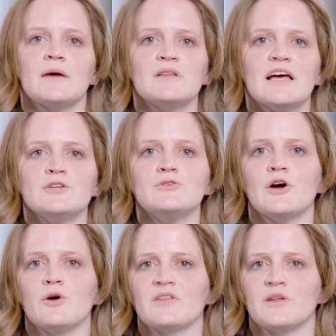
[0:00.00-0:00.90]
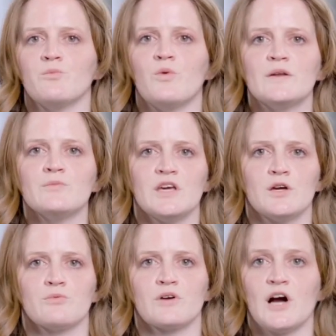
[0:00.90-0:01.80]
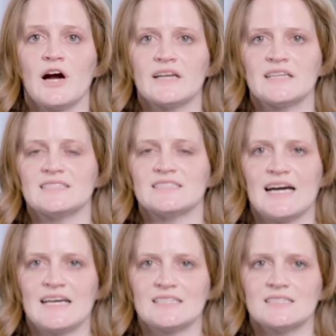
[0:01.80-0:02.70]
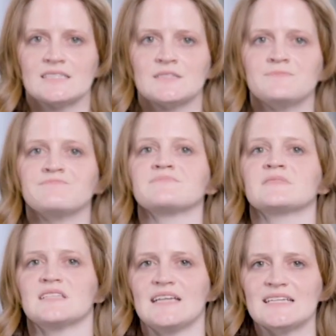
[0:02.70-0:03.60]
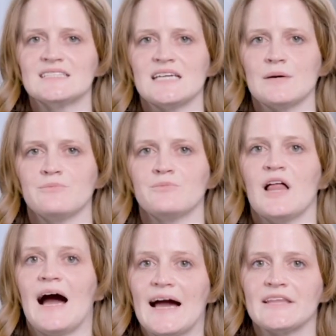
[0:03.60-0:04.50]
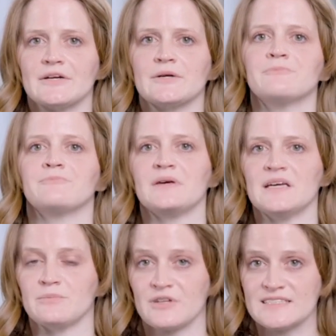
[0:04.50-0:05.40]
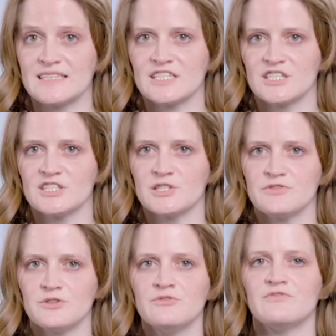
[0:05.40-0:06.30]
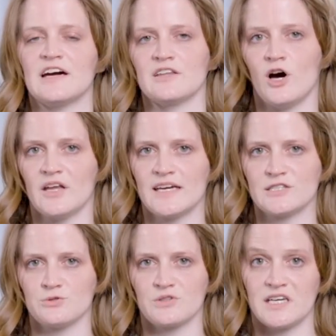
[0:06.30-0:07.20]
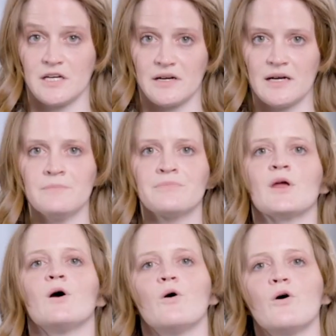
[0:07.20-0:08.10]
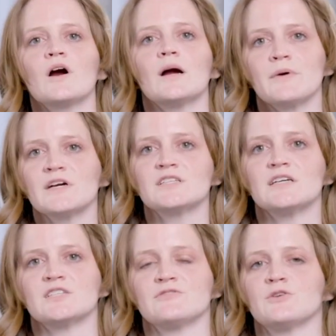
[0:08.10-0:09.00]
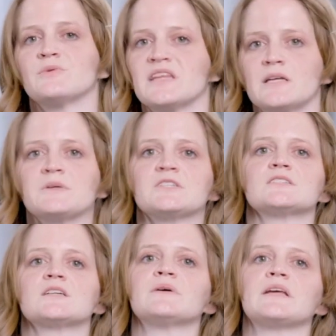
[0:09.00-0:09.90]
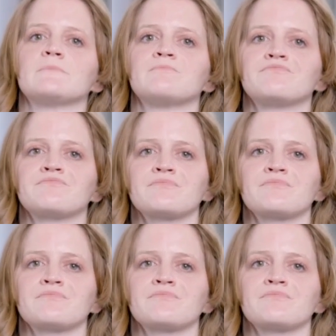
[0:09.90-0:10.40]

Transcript: They will let you know within 1 week regarding its status. The next step will either be a pre-selection interview via the online tool Kira, or a personal interview with the admissions committee.